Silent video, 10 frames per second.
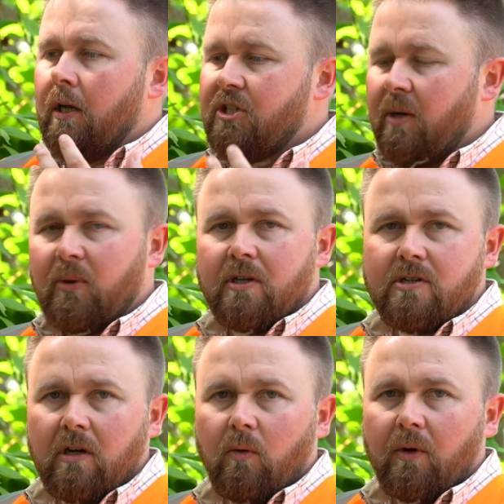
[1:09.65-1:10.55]
Japanese
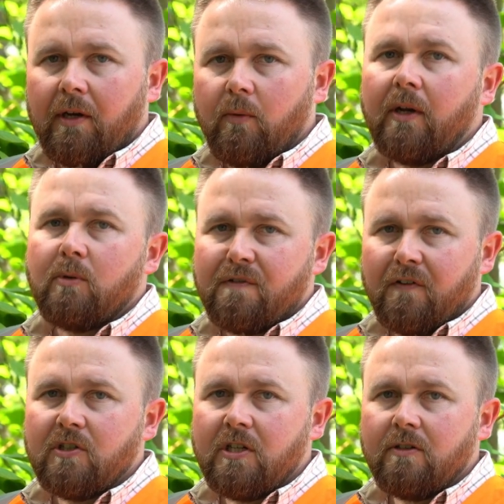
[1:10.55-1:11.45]
knotweed, when it was
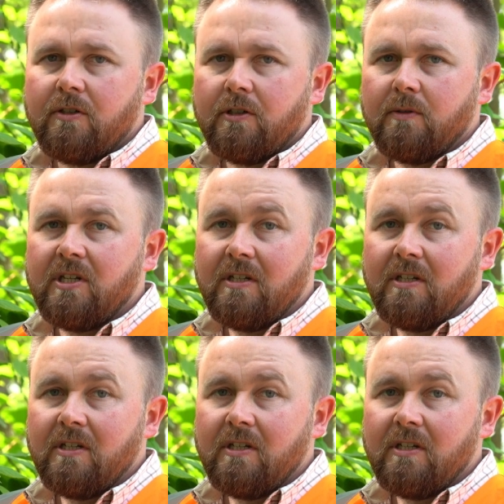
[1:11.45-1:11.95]
first introduced